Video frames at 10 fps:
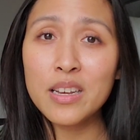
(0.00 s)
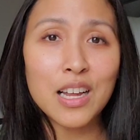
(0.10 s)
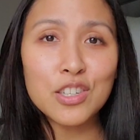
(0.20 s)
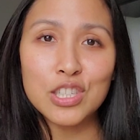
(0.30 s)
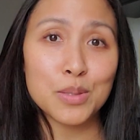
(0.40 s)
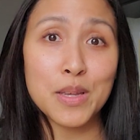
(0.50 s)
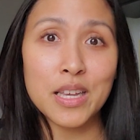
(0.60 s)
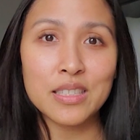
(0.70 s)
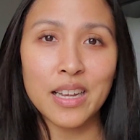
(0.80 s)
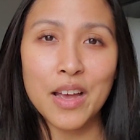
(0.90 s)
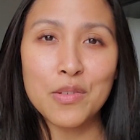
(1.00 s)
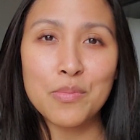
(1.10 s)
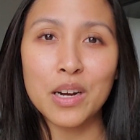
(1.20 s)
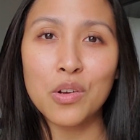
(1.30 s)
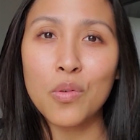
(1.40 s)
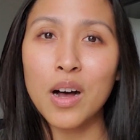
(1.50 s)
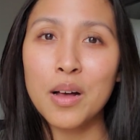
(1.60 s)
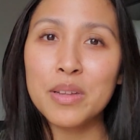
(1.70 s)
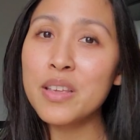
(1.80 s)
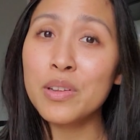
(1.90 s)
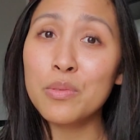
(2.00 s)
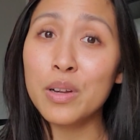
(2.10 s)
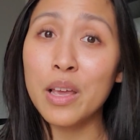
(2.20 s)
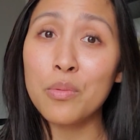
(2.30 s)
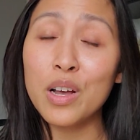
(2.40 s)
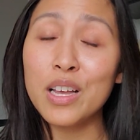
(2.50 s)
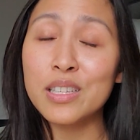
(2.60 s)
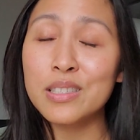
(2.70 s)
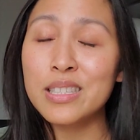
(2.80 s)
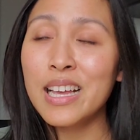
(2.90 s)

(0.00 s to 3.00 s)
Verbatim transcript: not just because I haven't been on Guam, but even when I was,